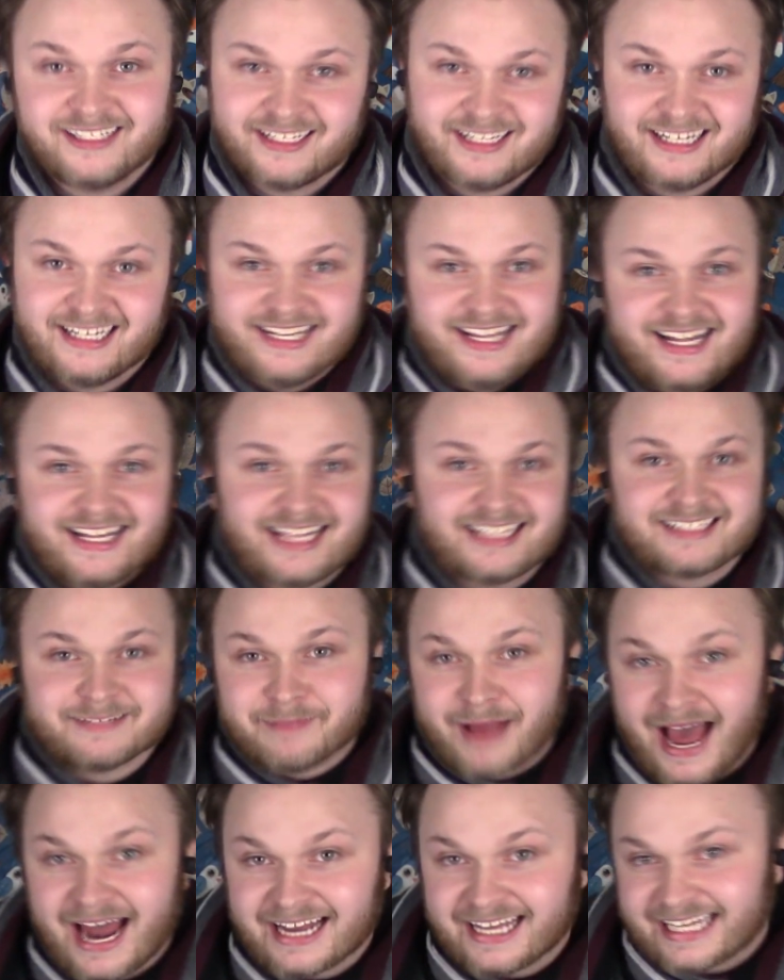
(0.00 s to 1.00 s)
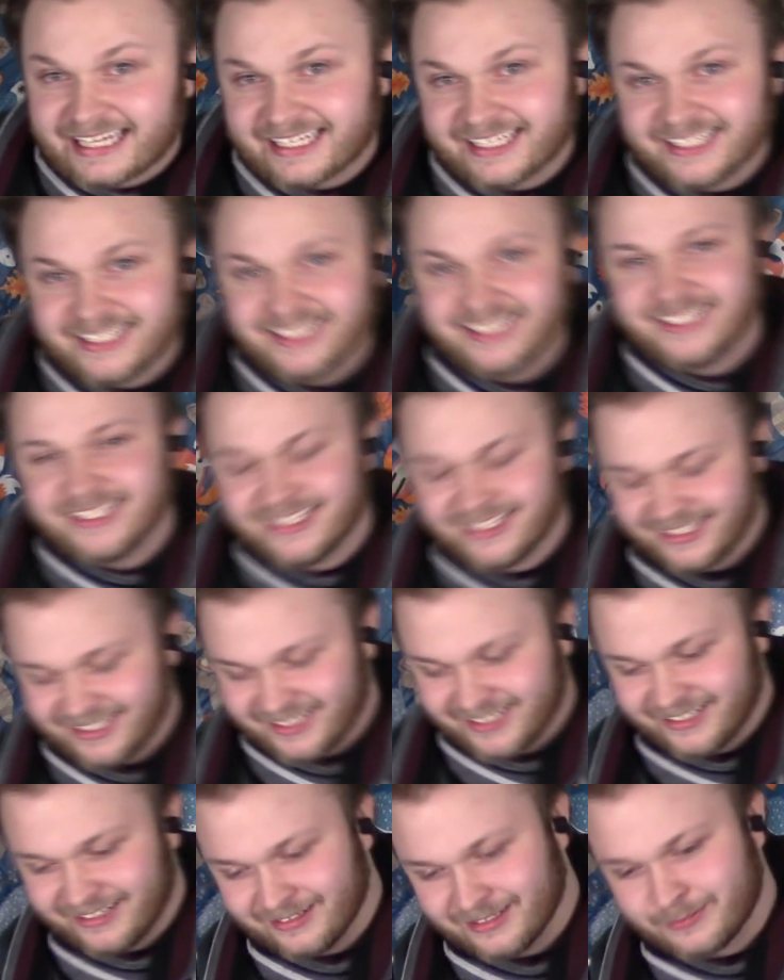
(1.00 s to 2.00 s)
And that's about it.
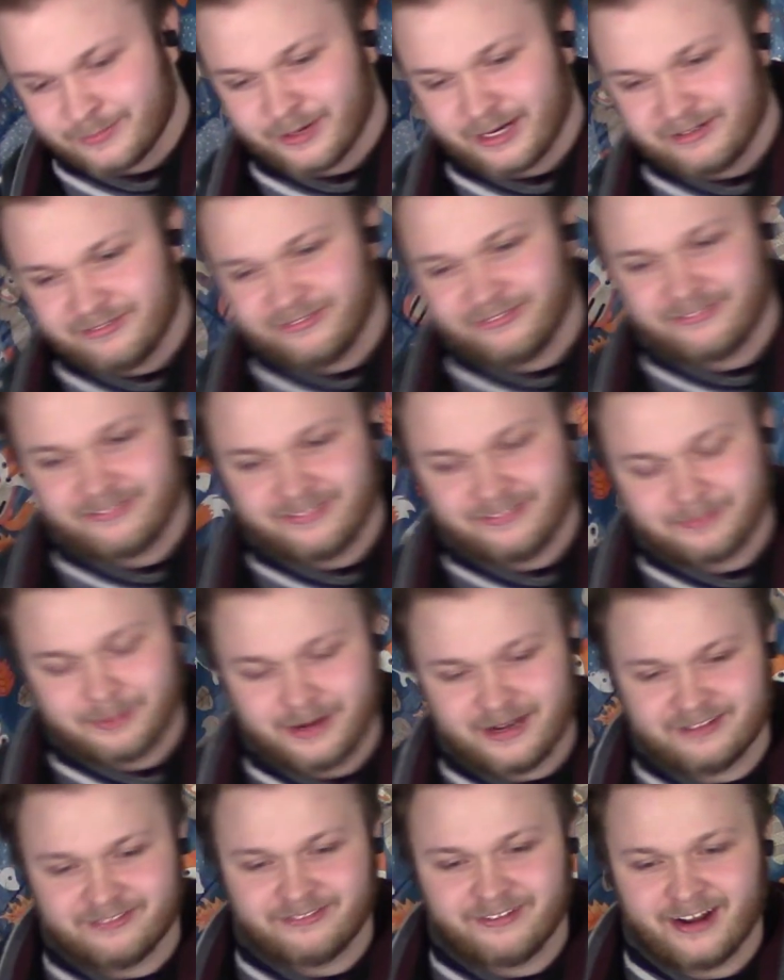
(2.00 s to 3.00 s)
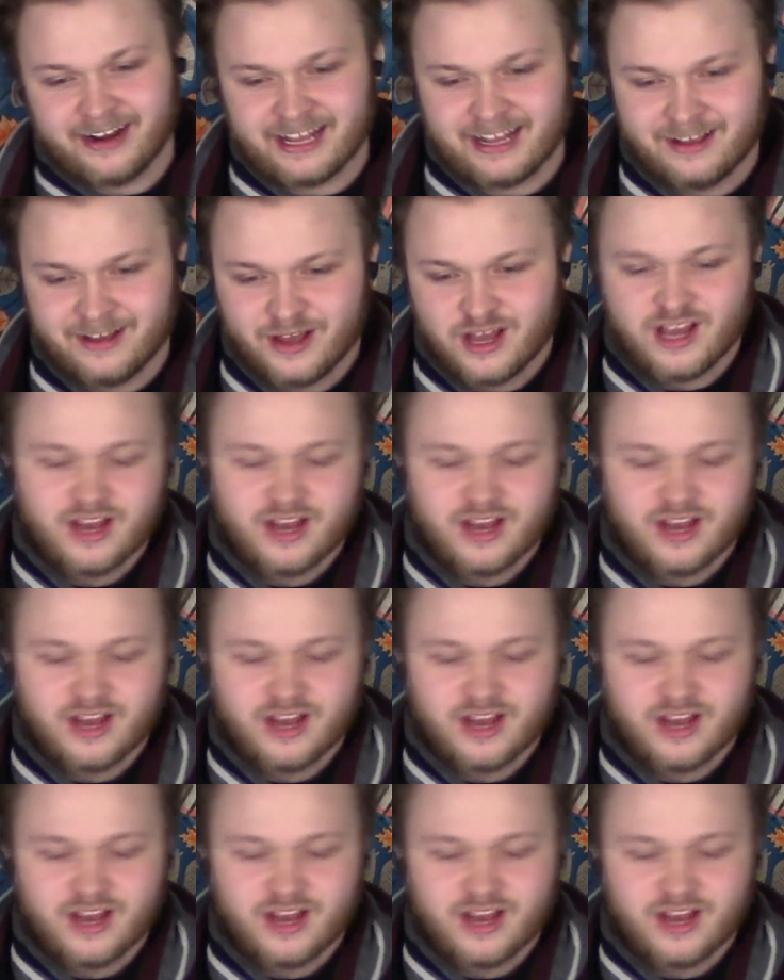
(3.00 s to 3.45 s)
It was pretty funny.